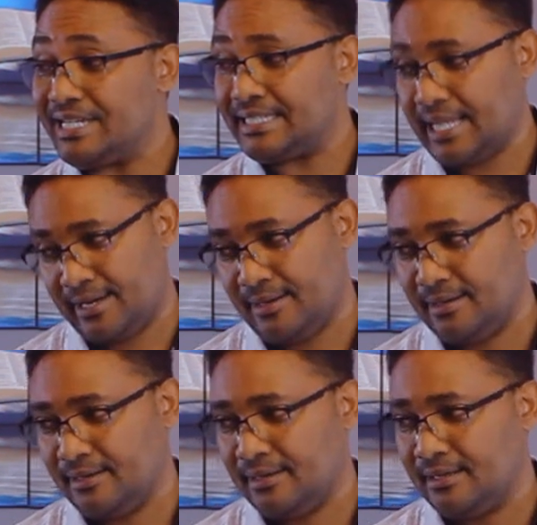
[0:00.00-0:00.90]

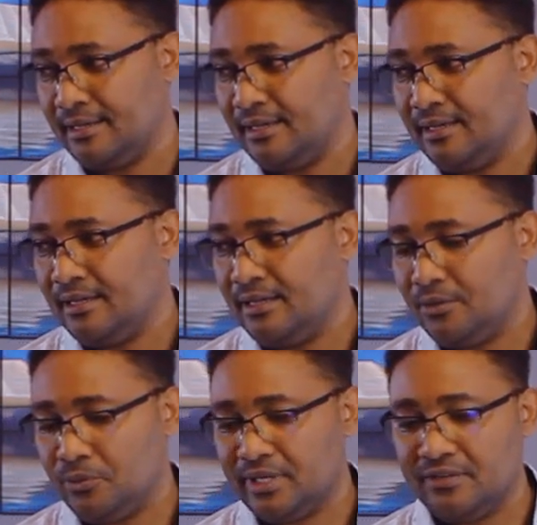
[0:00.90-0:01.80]
Rezin.
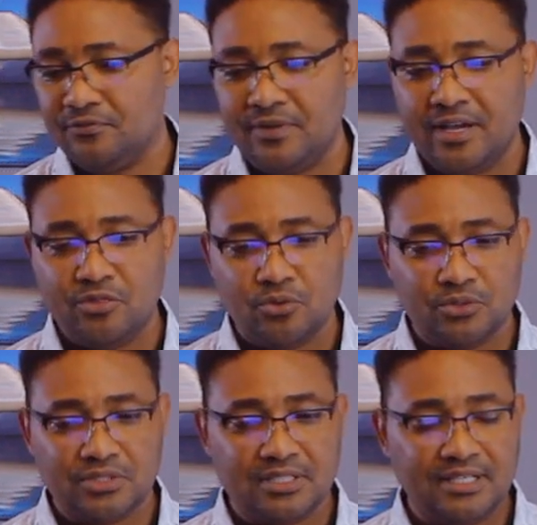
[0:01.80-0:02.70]
We can find
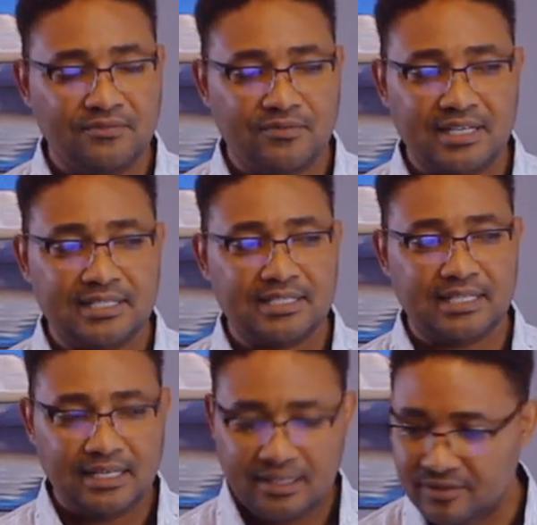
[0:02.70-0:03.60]
those in verses
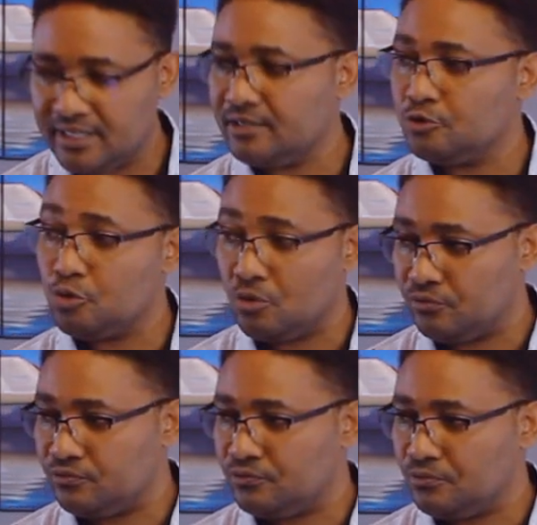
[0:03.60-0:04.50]
11 and
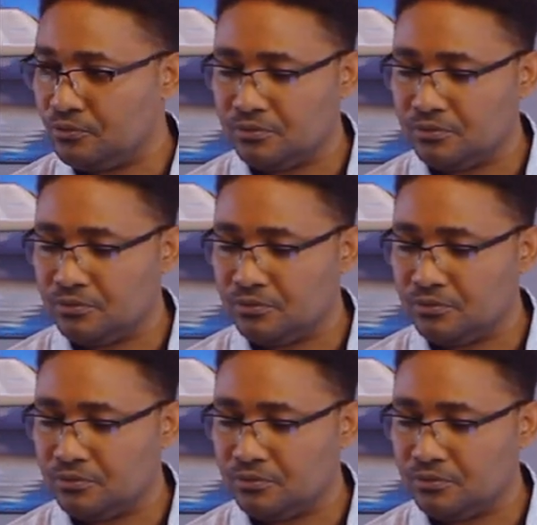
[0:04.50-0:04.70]
12.